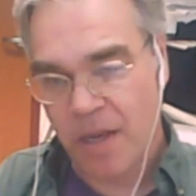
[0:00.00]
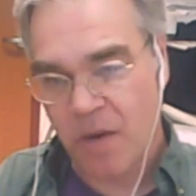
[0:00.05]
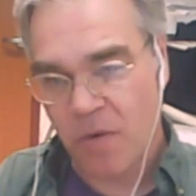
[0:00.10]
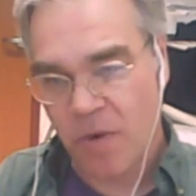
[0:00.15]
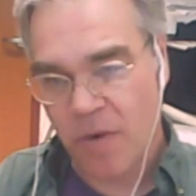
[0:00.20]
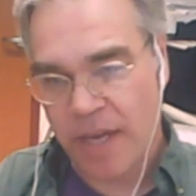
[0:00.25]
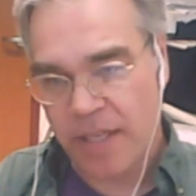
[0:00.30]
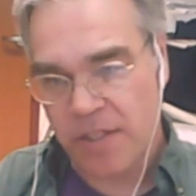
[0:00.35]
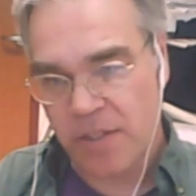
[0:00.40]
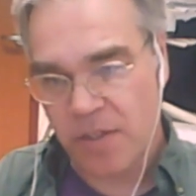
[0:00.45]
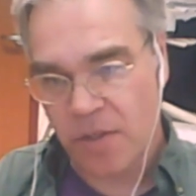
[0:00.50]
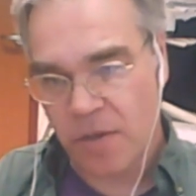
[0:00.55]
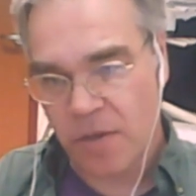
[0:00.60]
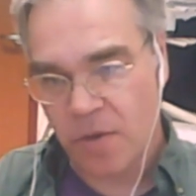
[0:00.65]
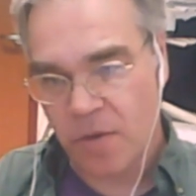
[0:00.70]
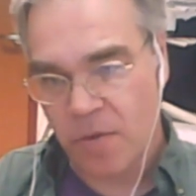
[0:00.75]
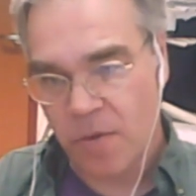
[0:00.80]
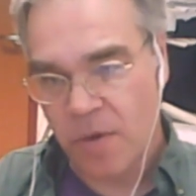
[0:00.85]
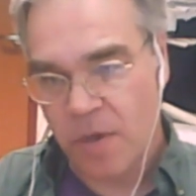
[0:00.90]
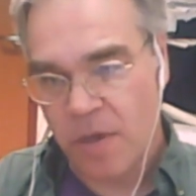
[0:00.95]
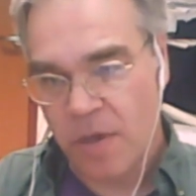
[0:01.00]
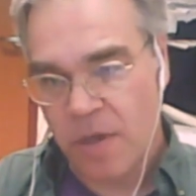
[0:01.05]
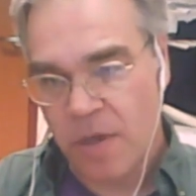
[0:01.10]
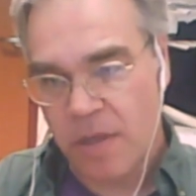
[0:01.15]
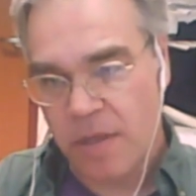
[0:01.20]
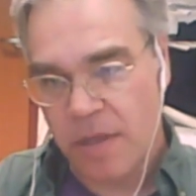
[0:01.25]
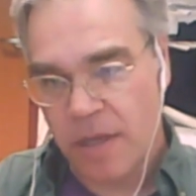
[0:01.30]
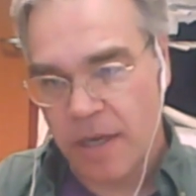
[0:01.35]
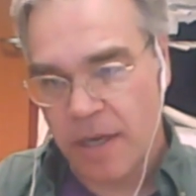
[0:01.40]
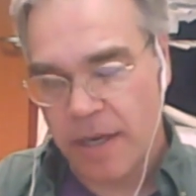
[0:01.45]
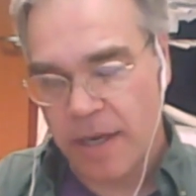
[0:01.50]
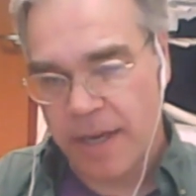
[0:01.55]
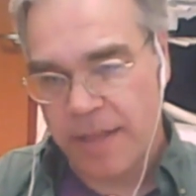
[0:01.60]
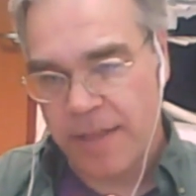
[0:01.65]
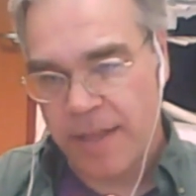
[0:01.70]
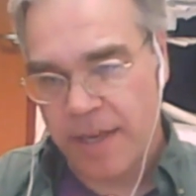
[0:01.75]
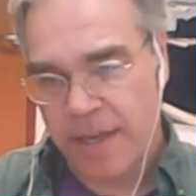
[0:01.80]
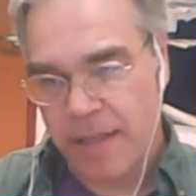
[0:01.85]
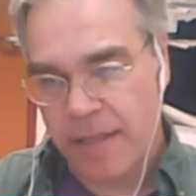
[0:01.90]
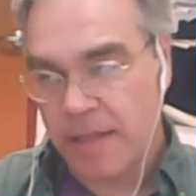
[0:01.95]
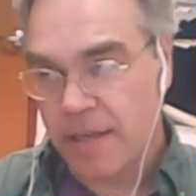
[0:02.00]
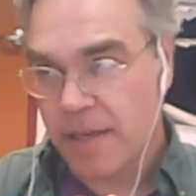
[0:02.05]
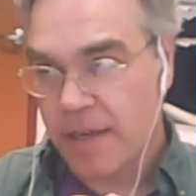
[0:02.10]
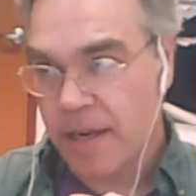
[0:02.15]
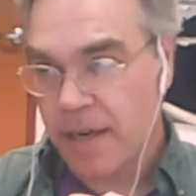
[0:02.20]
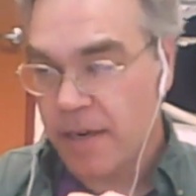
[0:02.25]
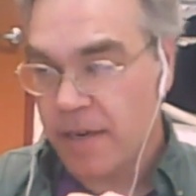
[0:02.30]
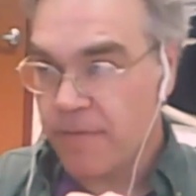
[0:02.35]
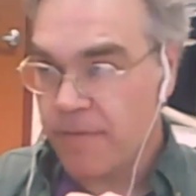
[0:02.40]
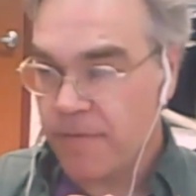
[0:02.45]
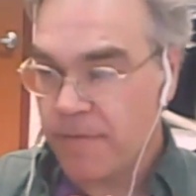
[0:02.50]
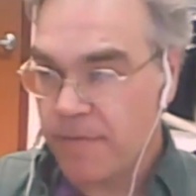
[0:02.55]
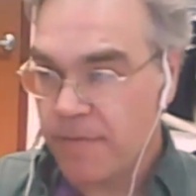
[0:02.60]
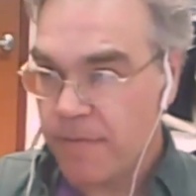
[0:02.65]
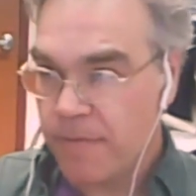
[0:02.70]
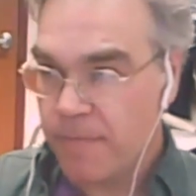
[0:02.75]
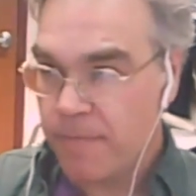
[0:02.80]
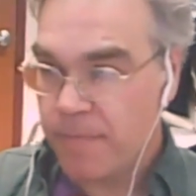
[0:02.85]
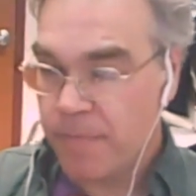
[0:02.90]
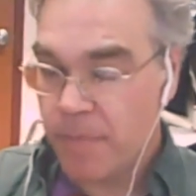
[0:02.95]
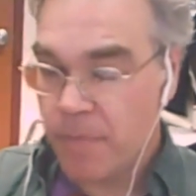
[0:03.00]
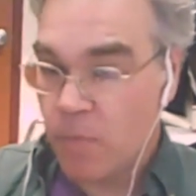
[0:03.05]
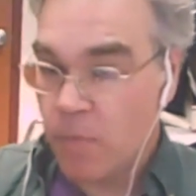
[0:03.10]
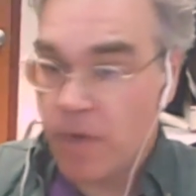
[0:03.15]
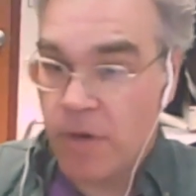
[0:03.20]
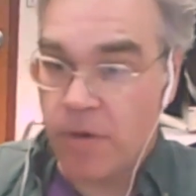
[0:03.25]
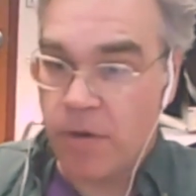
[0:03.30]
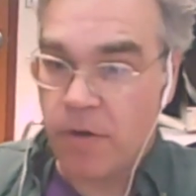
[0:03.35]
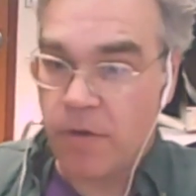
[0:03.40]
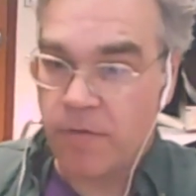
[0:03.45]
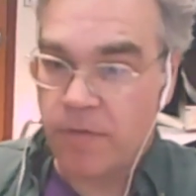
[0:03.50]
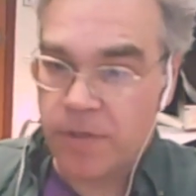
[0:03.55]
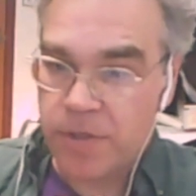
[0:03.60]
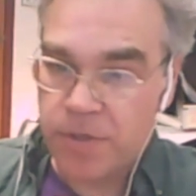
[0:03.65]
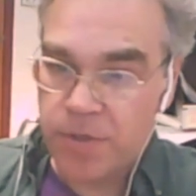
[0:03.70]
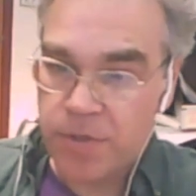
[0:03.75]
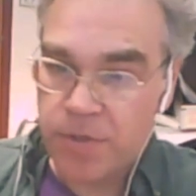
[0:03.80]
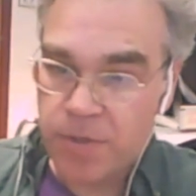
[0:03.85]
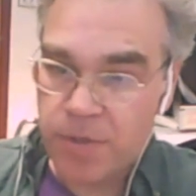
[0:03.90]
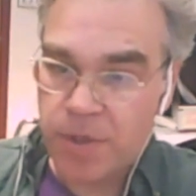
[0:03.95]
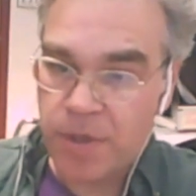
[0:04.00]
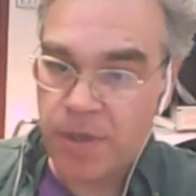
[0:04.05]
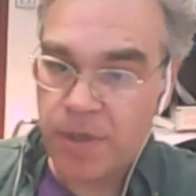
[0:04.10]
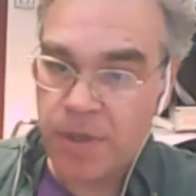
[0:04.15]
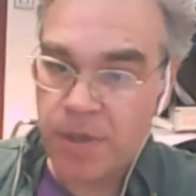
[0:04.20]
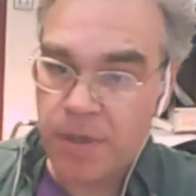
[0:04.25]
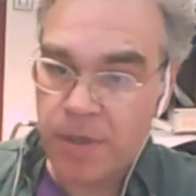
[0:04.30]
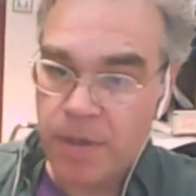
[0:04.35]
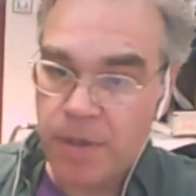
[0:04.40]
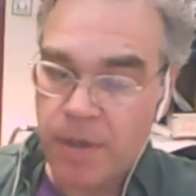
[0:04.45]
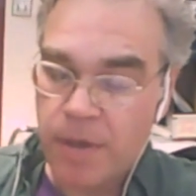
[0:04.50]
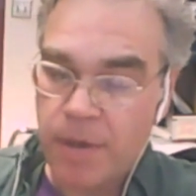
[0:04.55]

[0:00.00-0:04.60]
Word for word: right? So the I think the kind of we don't know for sure,